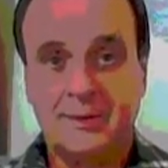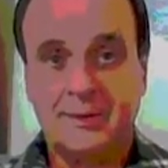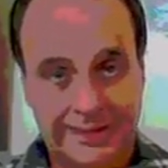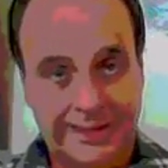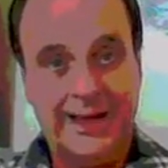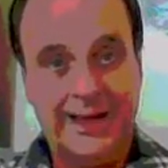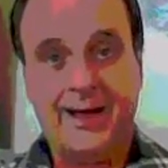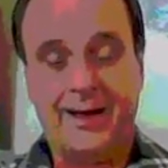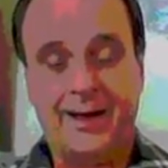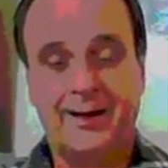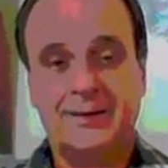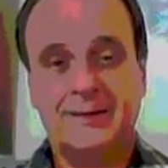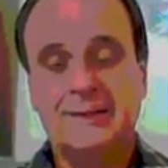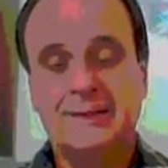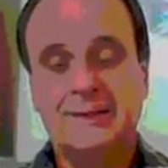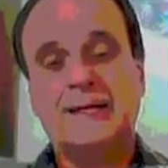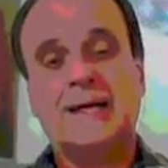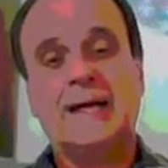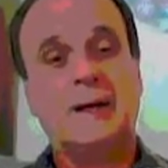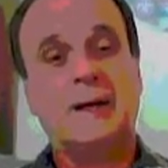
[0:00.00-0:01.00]
Yeah,
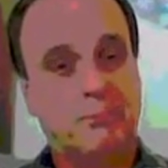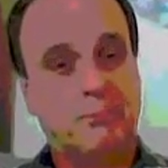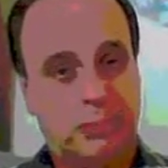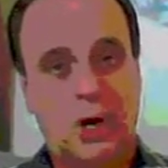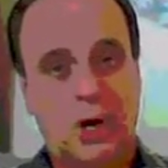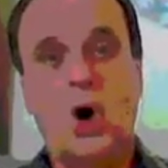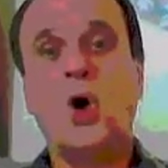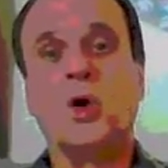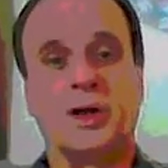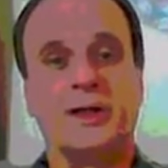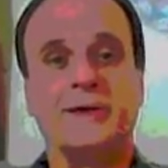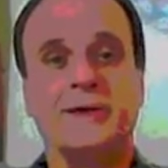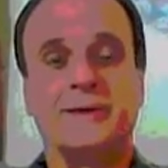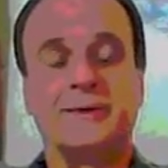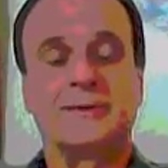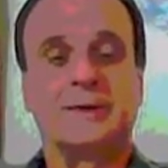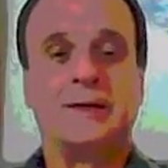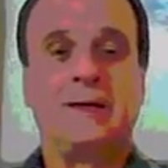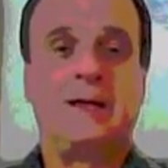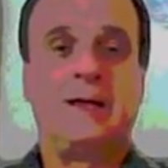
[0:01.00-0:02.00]
in
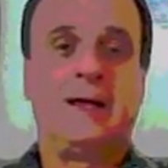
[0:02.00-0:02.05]
Poland.